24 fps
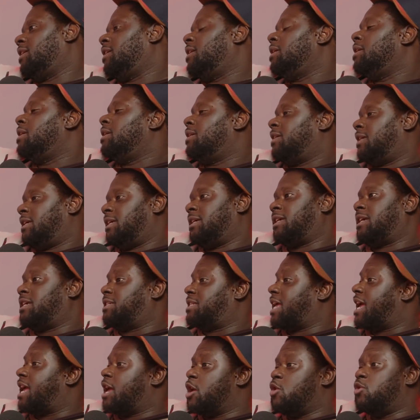I feel you. Cause
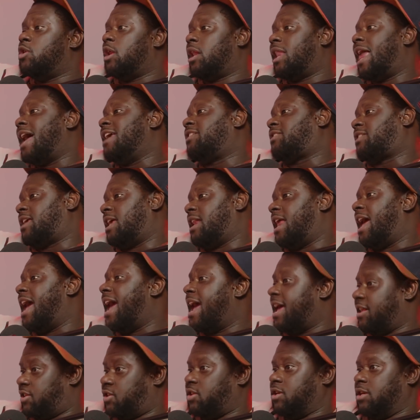they give you the light skin
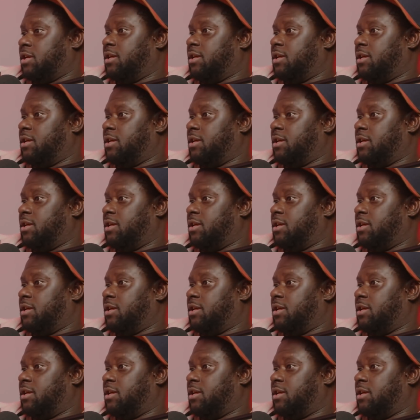answer.